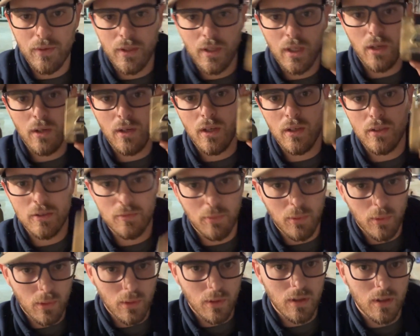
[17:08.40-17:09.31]
for the Gogo
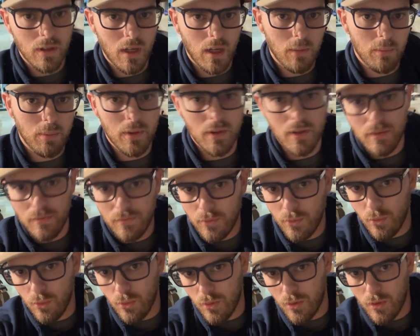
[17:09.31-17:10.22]
Sport. I'll put it
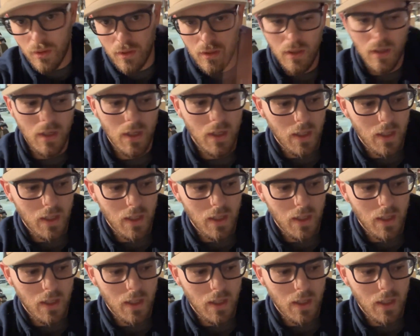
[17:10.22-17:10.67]
for,